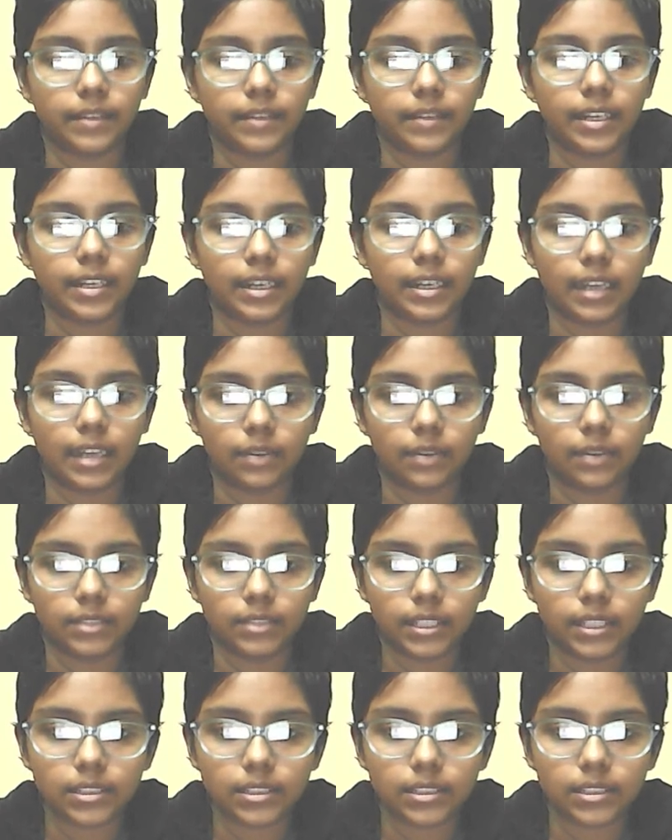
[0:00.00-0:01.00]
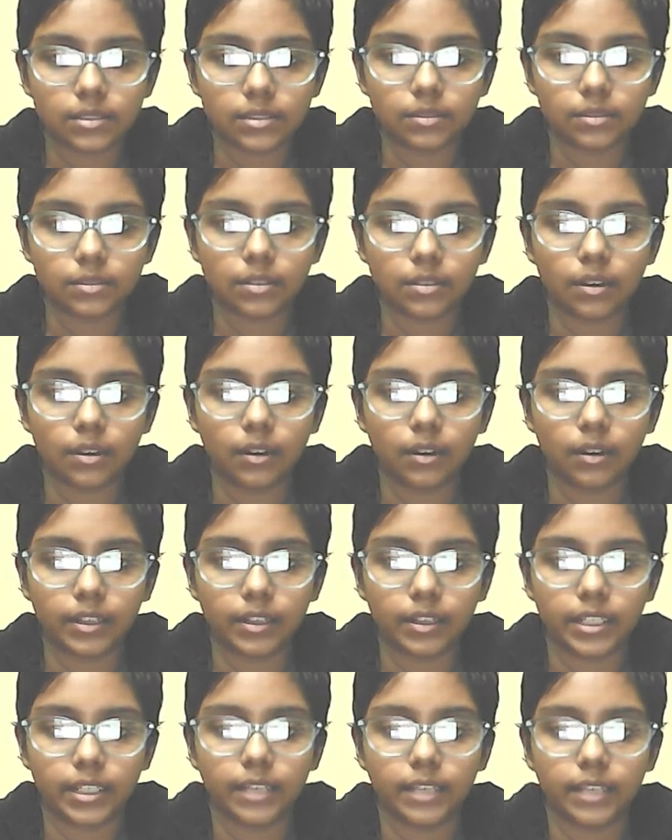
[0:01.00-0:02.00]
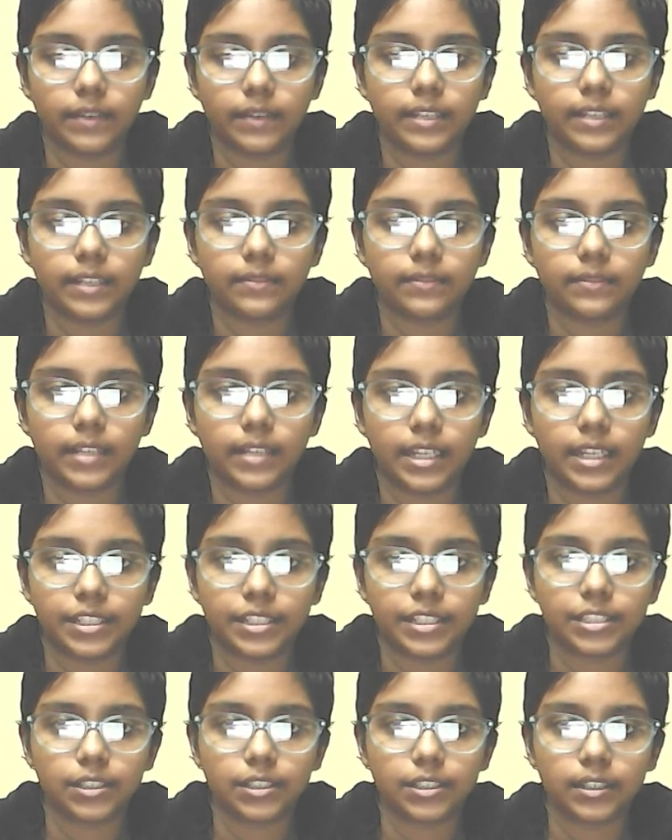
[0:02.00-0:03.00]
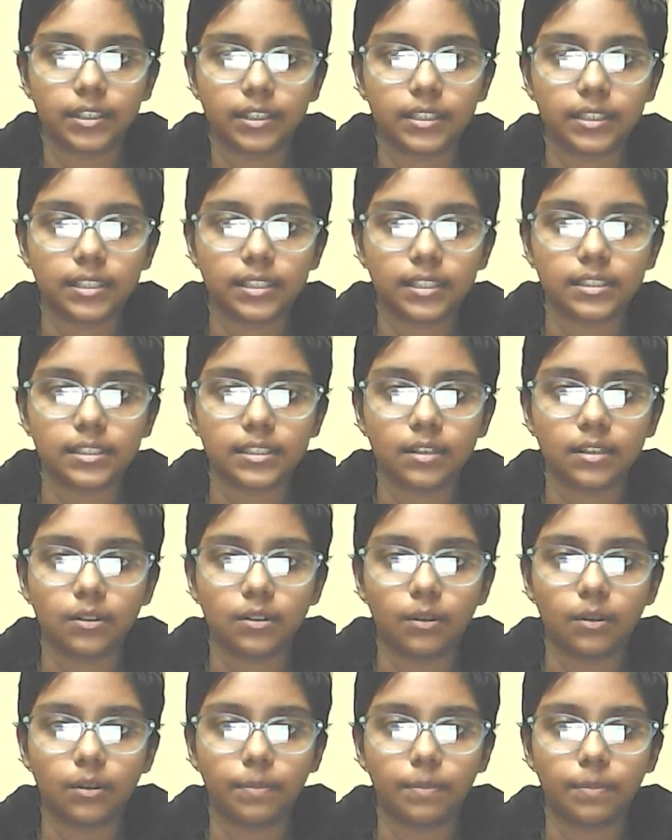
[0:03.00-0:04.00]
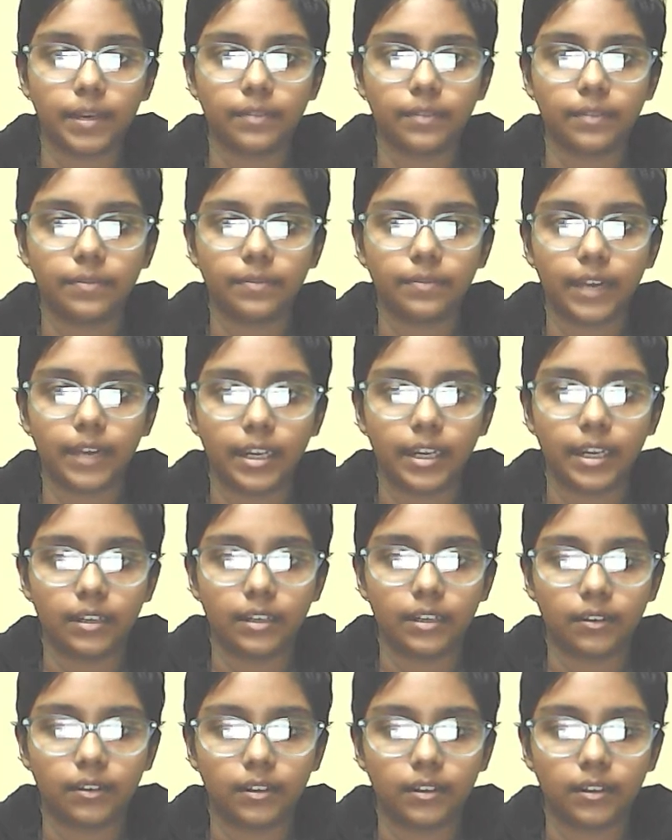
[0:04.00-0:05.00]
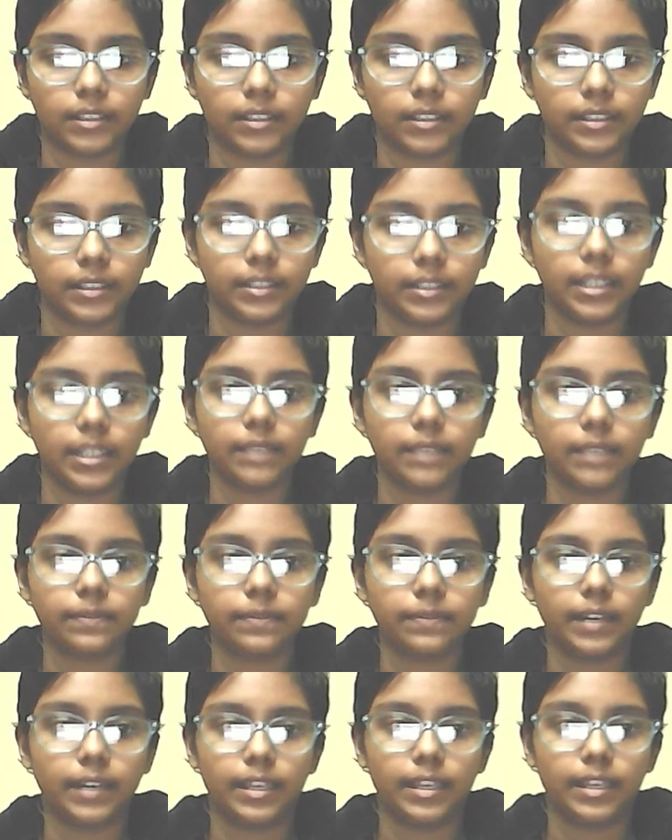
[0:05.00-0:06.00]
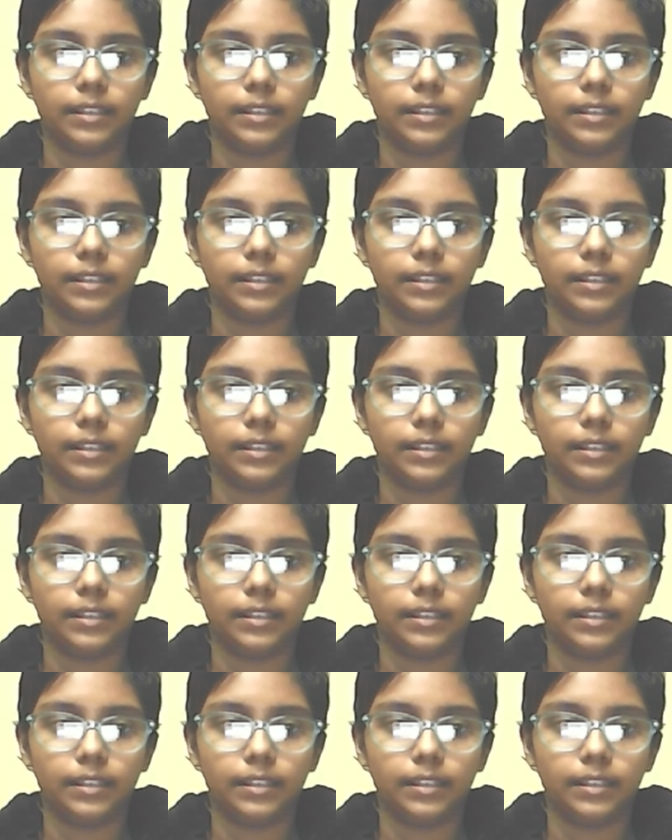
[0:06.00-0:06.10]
Now this rook on d1 will enjoy this open file on d file.